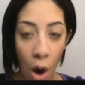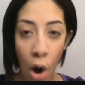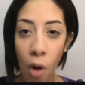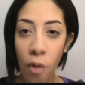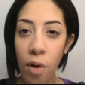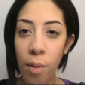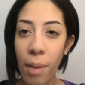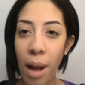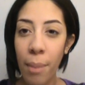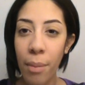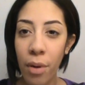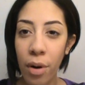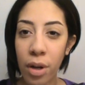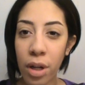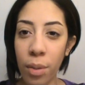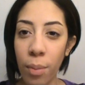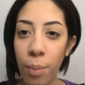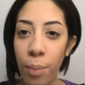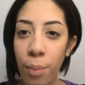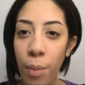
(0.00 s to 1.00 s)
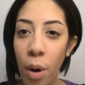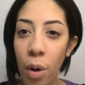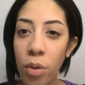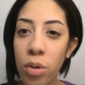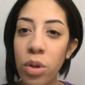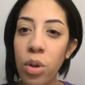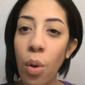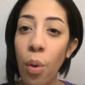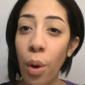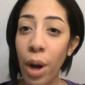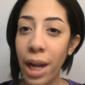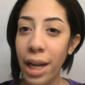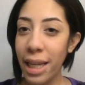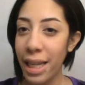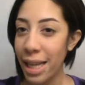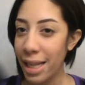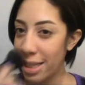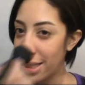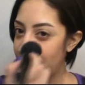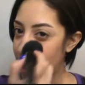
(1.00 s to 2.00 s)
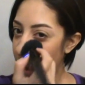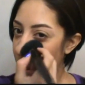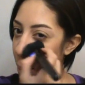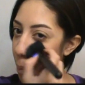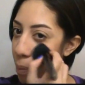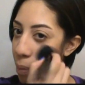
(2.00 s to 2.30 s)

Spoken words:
over my most oiliest